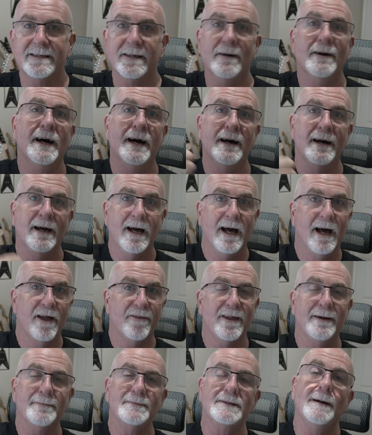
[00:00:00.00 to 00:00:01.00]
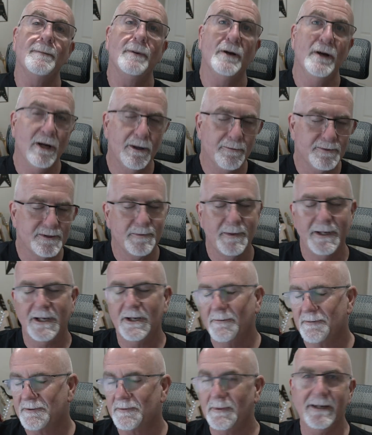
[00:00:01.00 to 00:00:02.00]
So a thumbs up helps me,
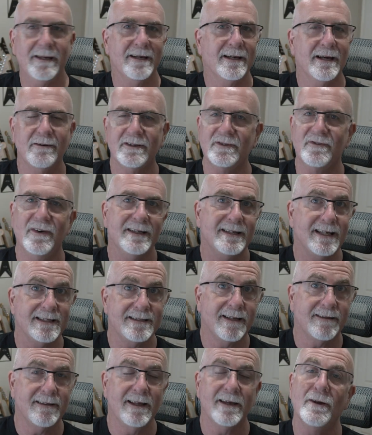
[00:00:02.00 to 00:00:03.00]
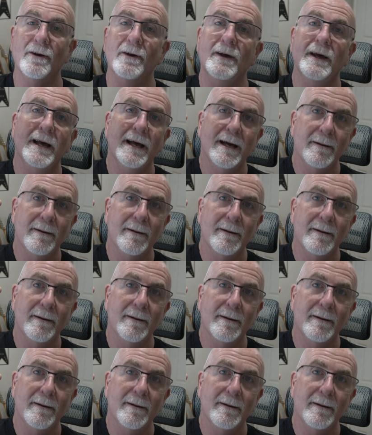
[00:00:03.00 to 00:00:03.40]
helps my ego. It's fantastic, thank you.